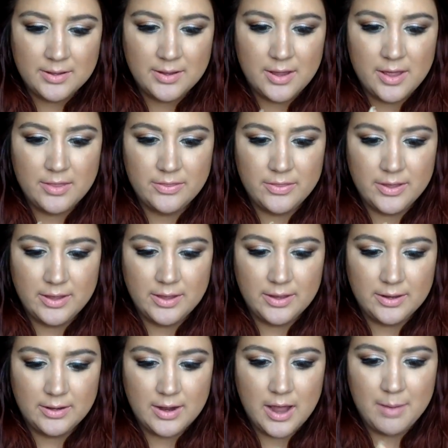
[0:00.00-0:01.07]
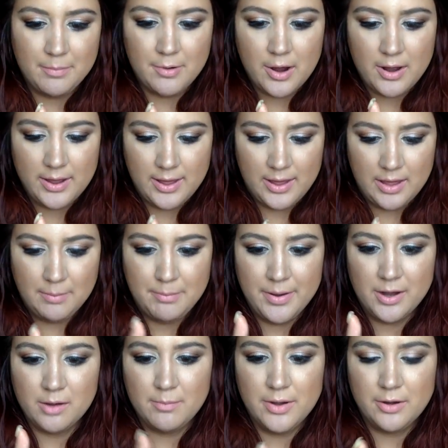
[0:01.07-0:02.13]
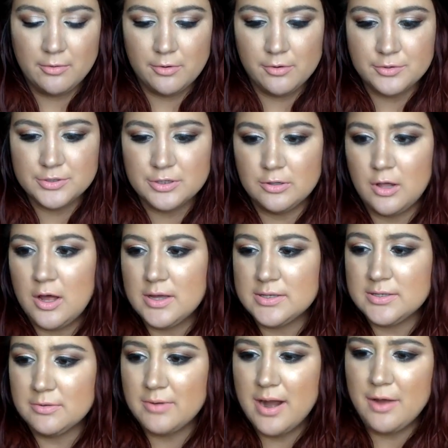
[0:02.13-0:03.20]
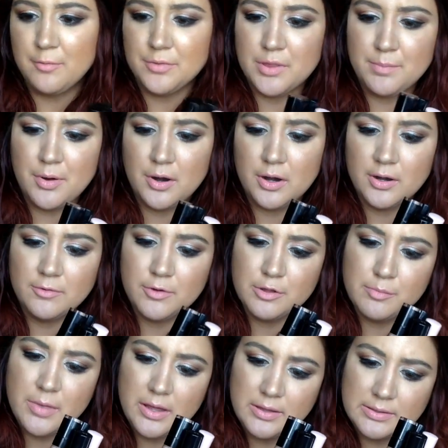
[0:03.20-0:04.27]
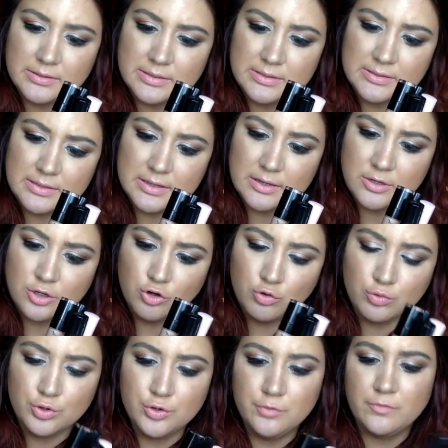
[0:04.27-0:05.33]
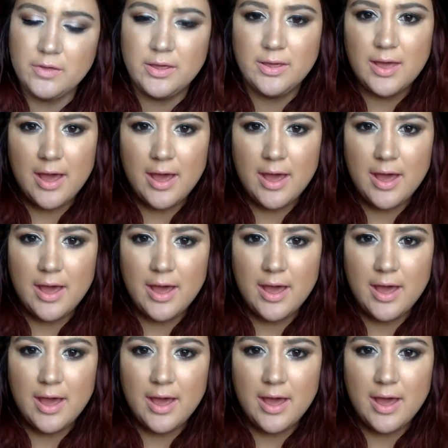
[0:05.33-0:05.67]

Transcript: And then I brought a Bare Minerals gloss around with the park with me. This is Groovy.